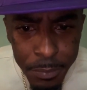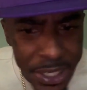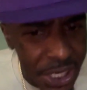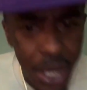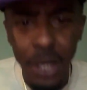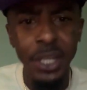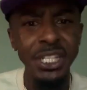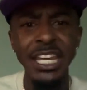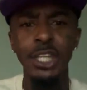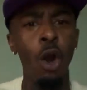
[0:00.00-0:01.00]

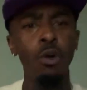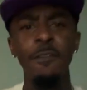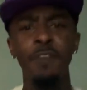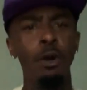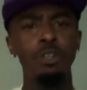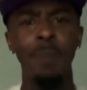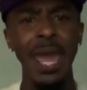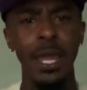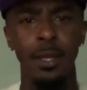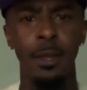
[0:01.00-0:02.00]
Because it's holding folks
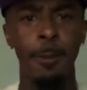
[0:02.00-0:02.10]
back.